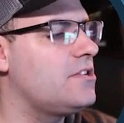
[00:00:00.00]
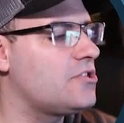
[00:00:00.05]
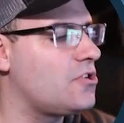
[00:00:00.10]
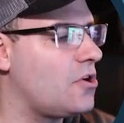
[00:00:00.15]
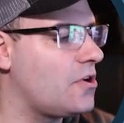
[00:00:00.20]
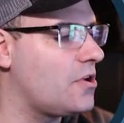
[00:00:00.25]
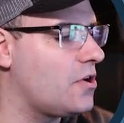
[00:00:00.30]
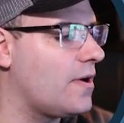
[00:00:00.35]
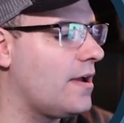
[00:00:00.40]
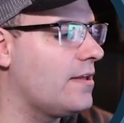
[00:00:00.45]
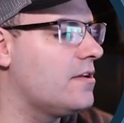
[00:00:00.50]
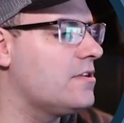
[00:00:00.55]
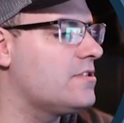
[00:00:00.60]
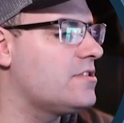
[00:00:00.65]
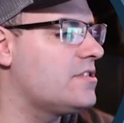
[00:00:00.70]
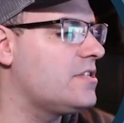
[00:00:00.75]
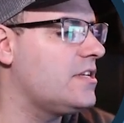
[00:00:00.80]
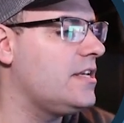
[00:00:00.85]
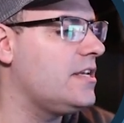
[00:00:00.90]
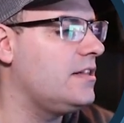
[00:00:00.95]
at Start Your
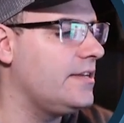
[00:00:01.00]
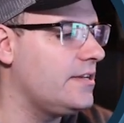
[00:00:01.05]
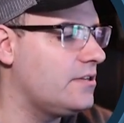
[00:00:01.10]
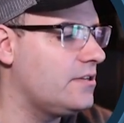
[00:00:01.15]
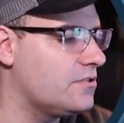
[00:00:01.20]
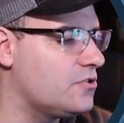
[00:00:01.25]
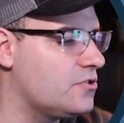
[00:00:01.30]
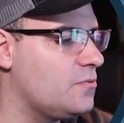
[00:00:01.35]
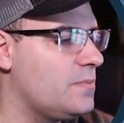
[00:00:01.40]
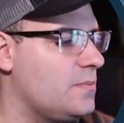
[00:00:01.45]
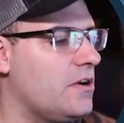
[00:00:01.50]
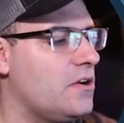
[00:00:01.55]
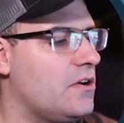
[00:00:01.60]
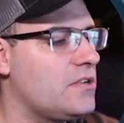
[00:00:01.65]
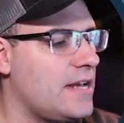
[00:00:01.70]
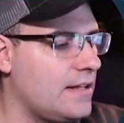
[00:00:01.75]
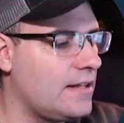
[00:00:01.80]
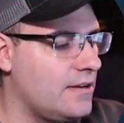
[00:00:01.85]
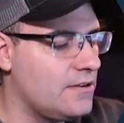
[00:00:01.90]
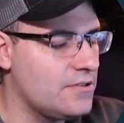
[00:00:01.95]
LLC, LegalZoom here
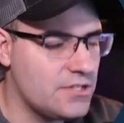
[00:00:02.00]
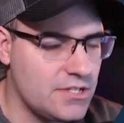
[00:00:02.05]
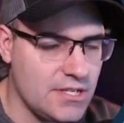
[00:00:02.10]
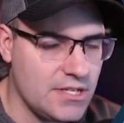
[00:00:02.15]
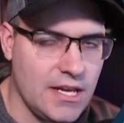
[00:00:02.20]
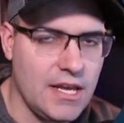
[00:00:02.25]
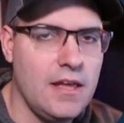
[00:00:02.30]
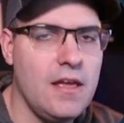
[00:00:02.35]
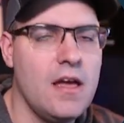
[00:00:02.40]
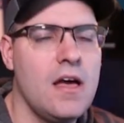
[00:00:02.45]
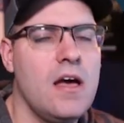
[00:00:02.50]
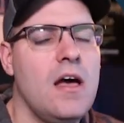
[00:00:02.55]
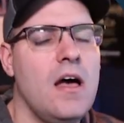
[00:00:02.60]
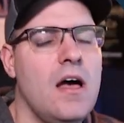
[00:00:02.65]
is LLC.